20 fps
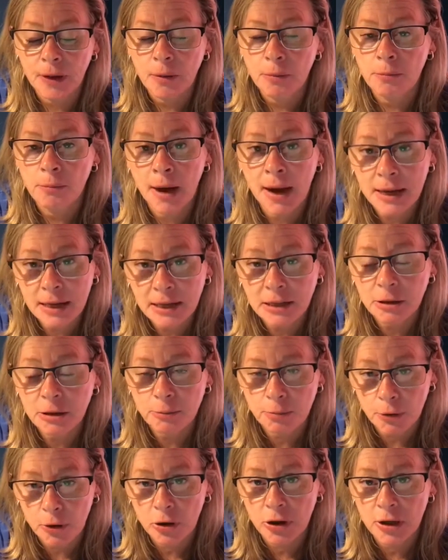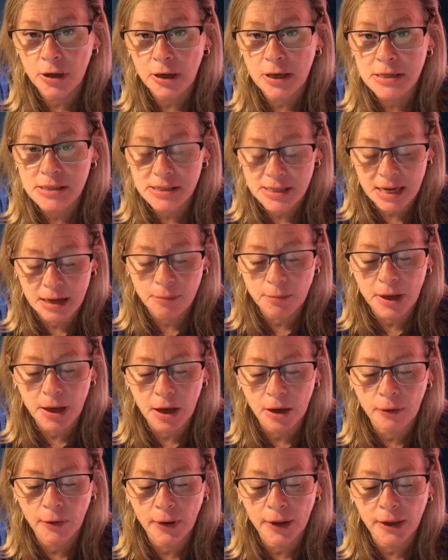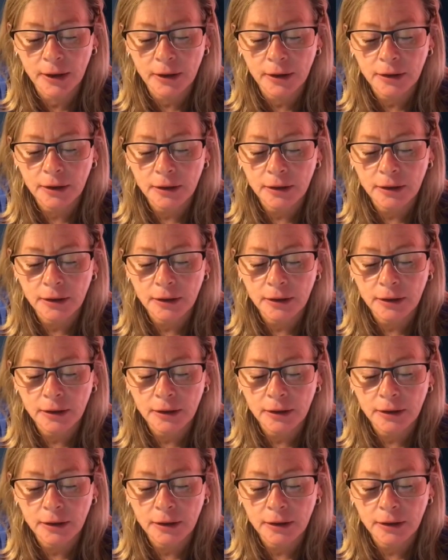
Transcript: My little boy has kept me going.